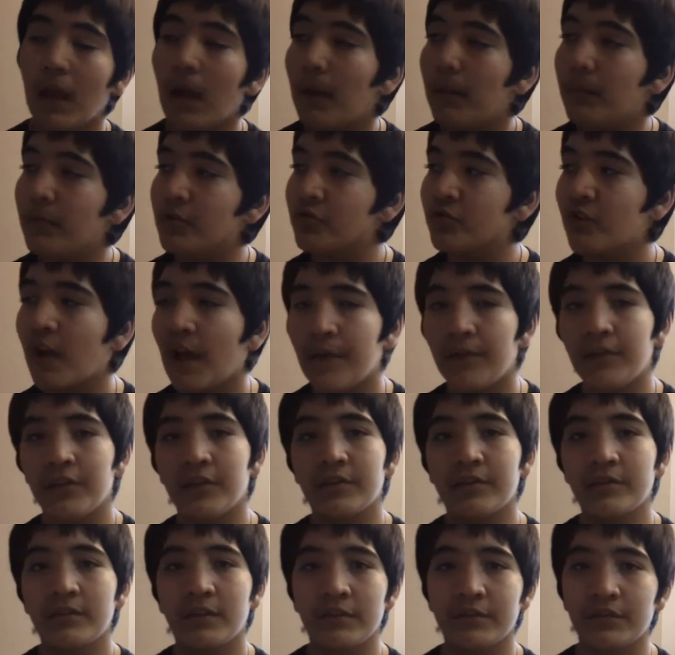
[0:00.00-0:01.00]
But
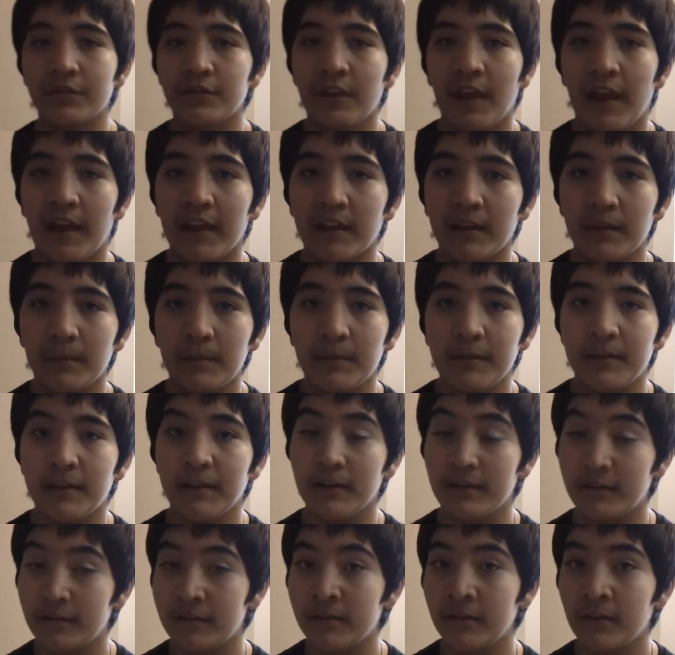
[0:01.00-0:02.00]
Travis doesn't like it
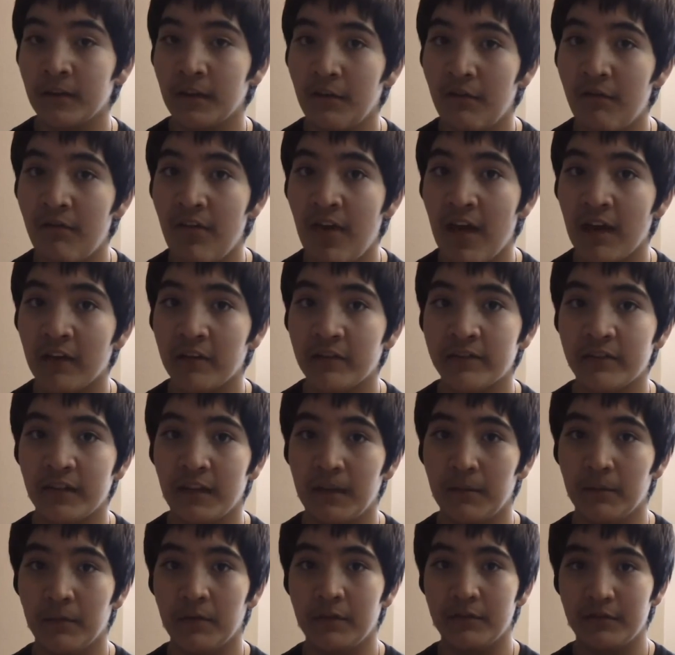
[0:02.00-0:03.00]
because of that
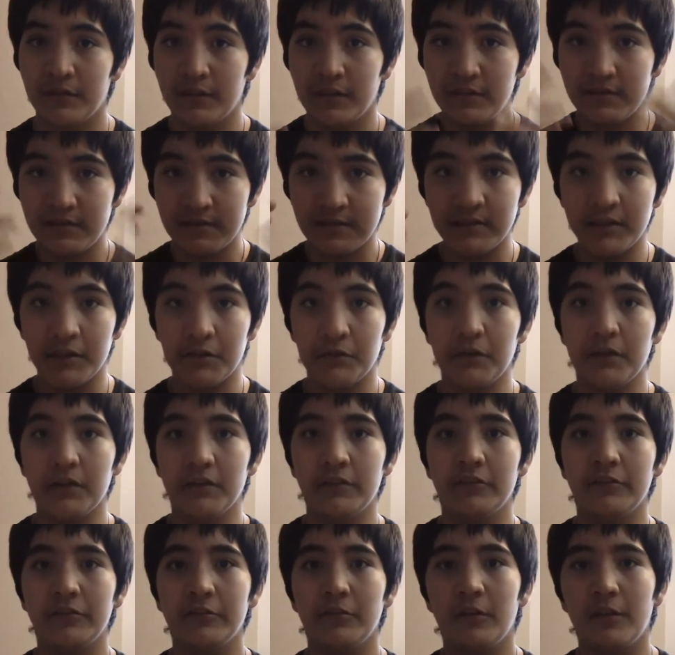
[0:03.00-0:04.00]
same reason. It's
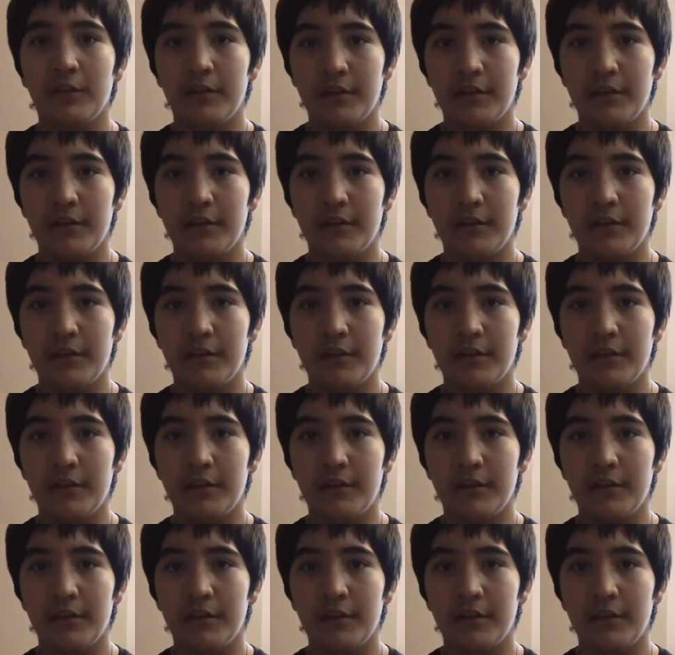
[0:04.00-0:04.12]
serious.